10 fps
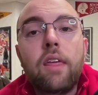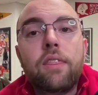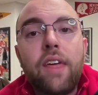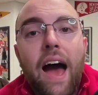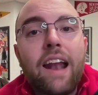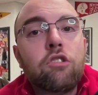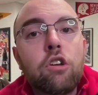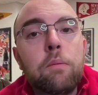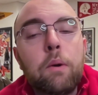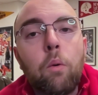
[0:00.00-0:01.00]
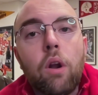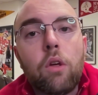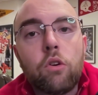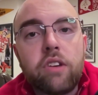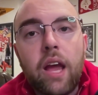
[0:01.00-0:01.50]
That is going to be one of
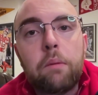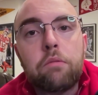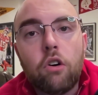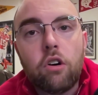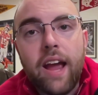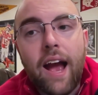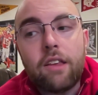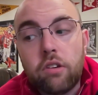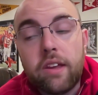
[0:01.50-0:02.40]
those games you look at and say,